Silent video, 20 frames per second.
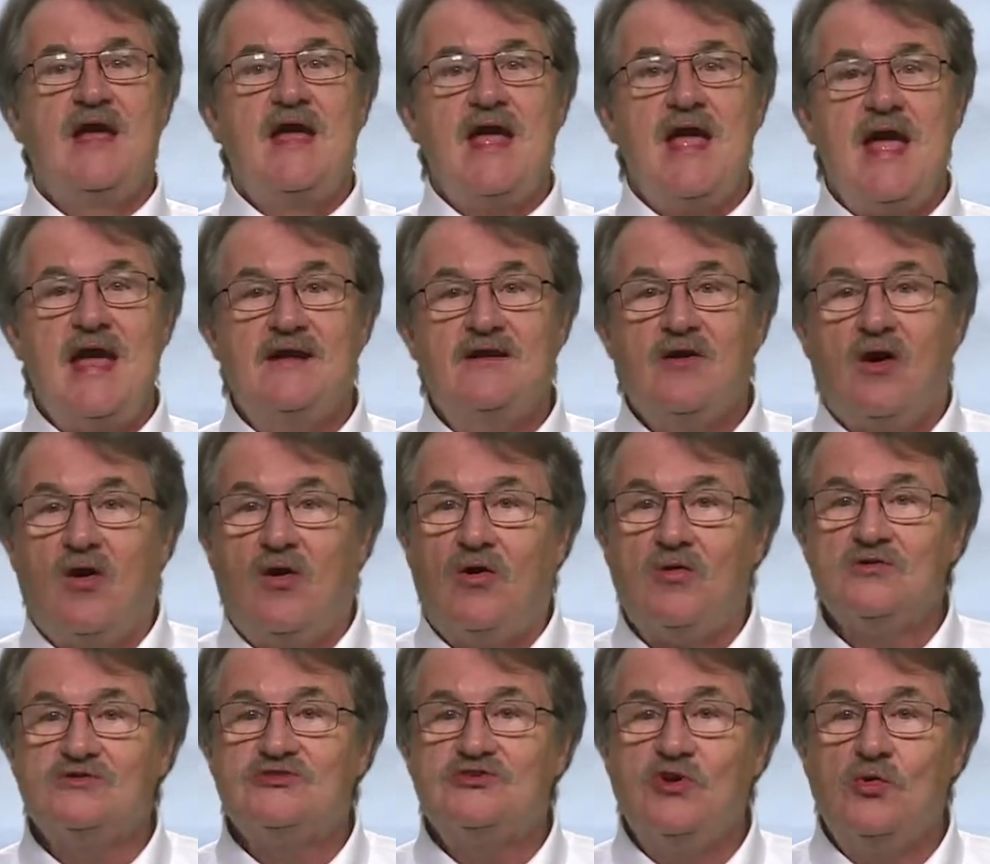and
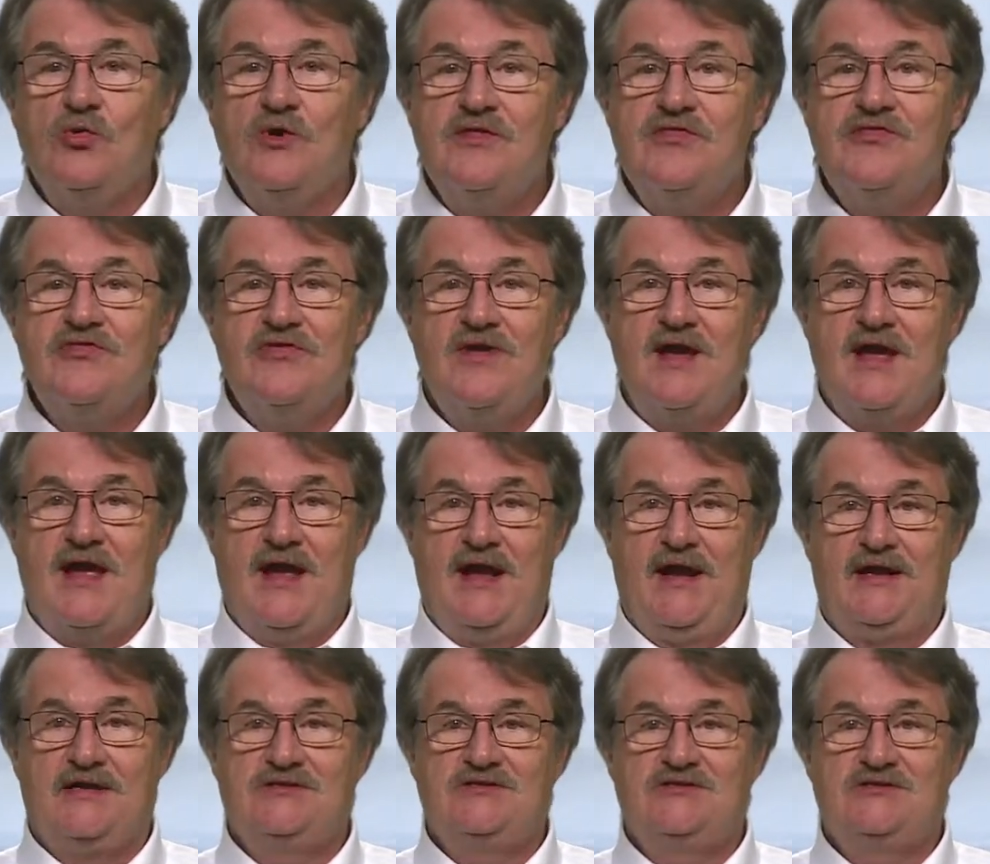also with
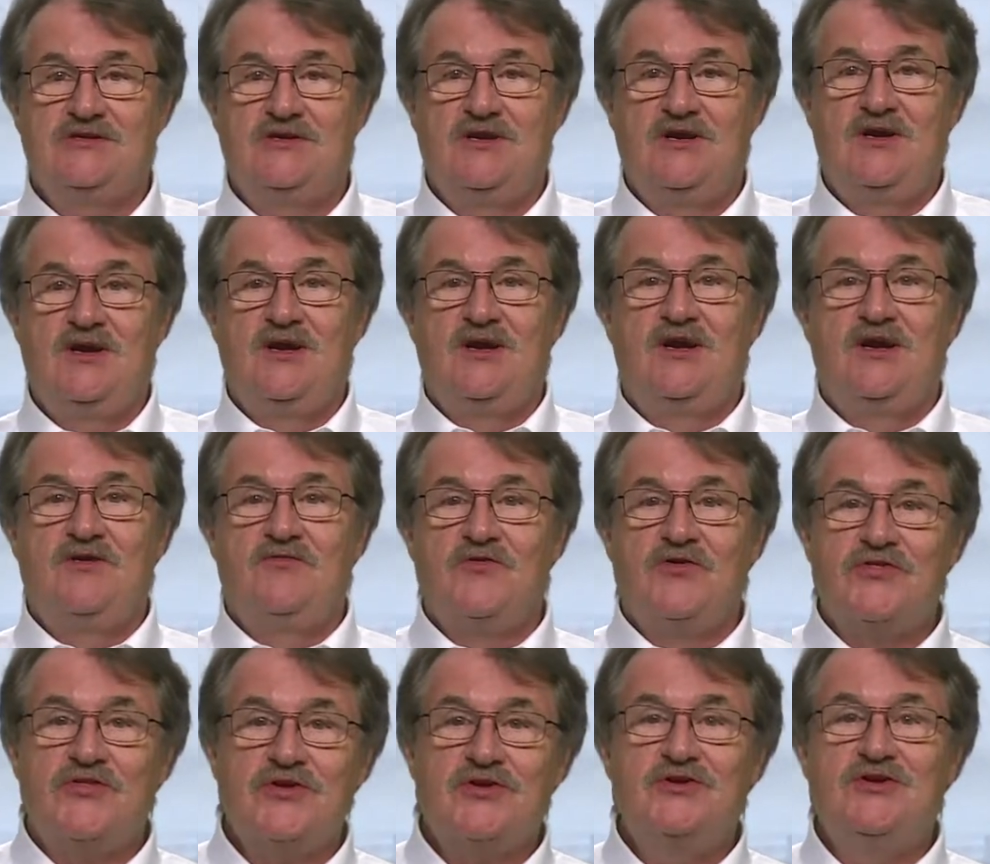thanks for
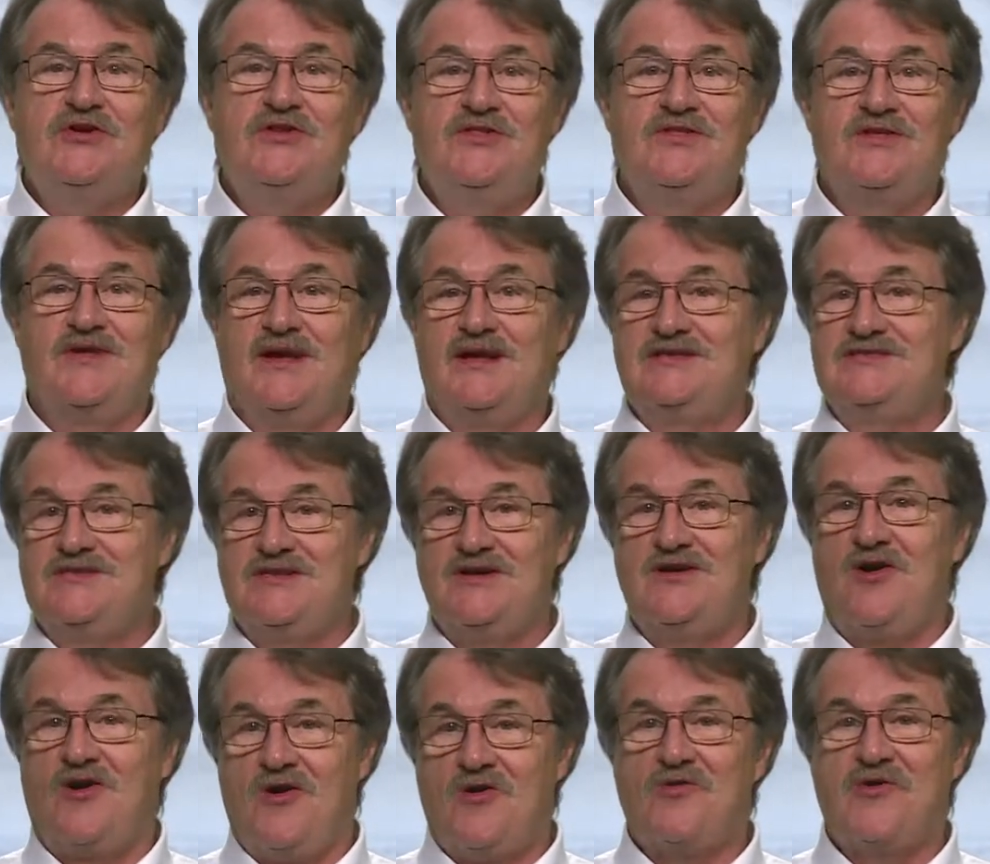the good things that
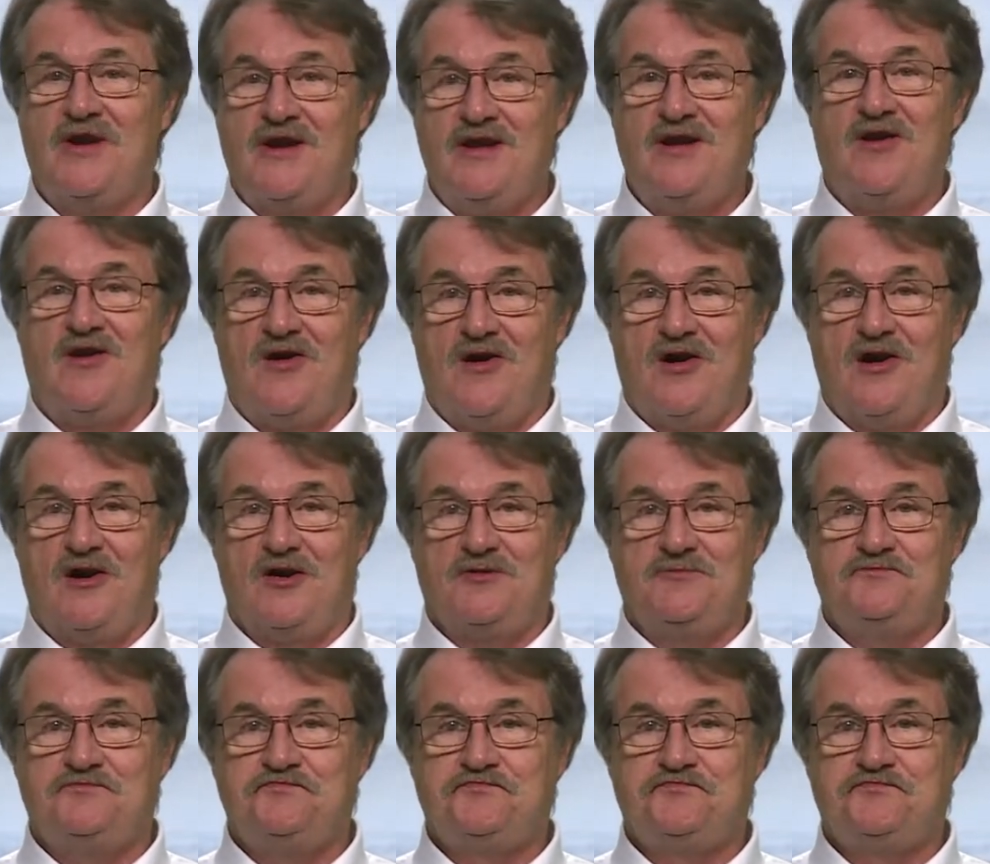already are.